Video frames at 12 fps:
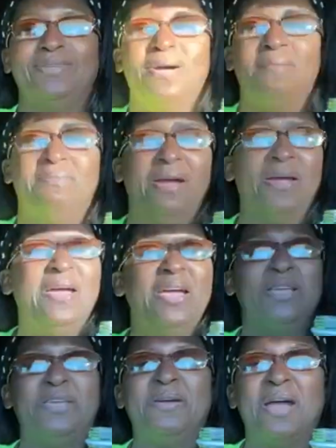talking about it.
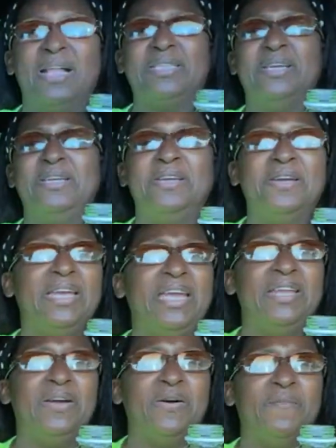You got to turn your
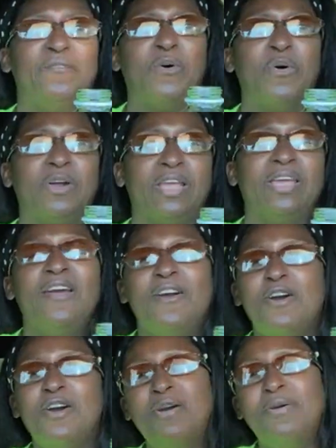heat on 40.
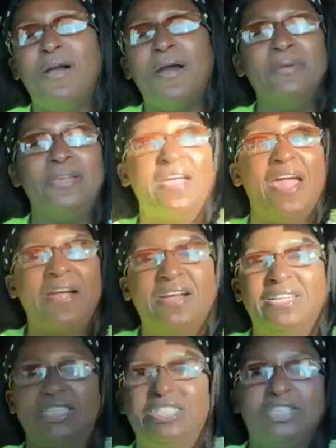Your air
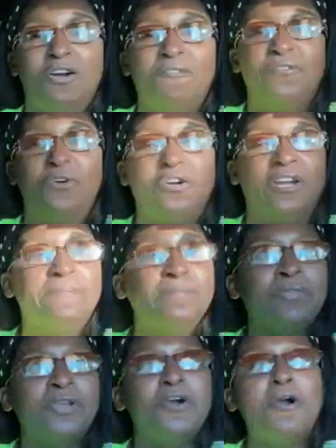conditioning on 40.
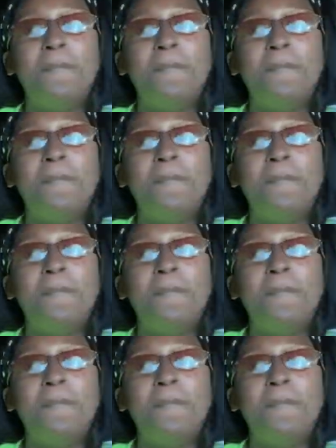Who